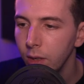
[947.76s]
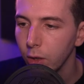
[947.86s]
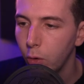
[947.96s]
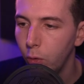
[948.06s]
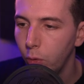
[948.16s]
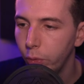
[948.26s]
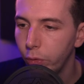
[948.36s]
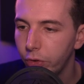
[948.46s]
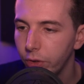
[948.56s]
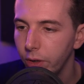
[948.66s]

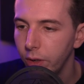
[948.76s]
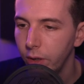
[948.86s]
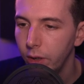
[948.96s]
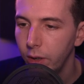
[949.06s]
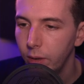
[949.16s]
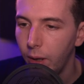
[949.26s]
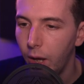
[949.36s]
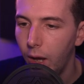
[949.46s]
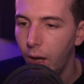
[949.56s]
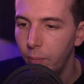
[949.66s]
called
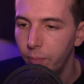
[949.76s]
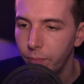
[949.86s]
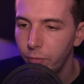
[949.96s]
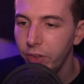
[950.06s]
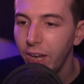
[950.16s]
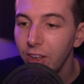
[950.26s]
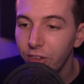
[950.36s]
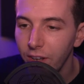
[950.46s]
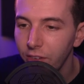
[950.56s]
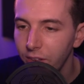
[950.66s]

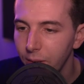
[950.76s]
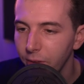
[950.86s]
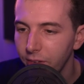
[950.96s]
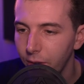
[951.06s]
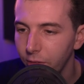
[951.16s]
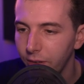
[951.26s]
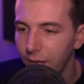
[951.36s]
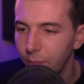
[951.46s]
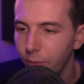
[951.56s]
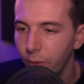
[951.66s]
VHS Cinema
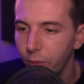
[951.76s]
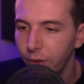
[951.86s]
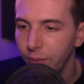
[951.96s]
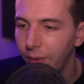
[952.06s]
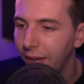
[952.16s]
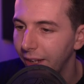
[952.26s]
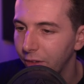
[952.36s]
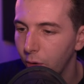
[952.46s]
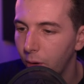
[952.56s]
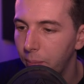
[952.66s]
Soundscape folder, and it's
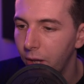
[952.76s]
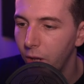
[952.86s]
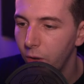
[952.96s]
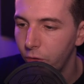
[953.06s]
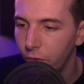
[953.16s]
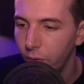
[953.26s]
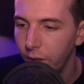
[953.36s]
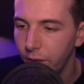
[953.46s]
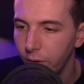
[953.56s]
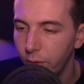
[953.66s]
got a bunch of
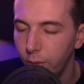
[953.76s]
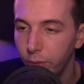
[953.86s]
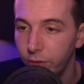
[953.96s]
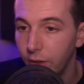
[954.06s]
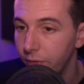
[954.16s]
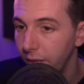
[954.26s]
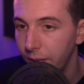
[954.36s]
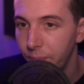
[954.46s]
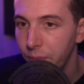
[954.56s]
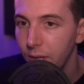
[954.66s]
really cool stuff in
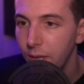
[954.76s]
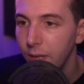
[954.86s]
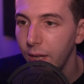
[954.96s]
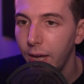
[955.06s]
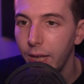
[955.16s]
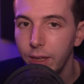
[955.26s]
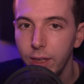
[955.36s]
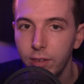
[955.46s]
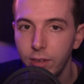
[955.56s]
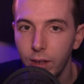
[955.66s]
here. And
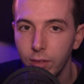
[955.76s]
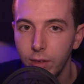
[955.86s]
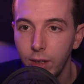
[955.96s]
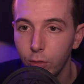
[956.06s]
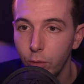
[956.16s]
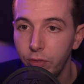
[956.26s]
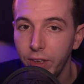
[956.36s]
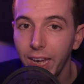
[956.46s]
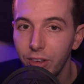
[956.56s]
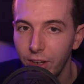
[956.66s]
this sounds, it's called
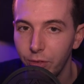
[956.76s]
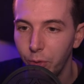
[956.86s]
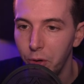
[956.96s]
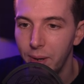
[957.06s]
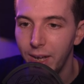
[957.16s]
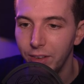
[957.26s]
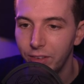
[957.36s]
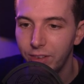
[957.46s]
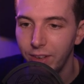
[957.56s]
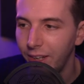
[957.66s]
VHS
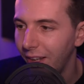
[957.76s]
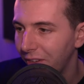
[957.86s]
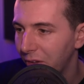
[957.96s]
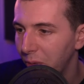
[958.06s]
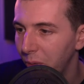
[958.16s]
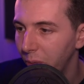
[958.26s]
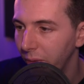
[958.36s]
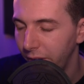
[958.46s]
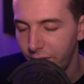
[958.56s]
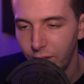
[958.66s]
Romance, and it's cool.
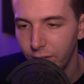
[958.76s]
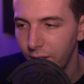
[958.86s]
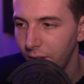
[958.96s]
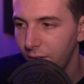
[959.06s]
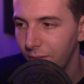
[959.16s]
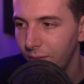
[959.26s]
It sounds like this.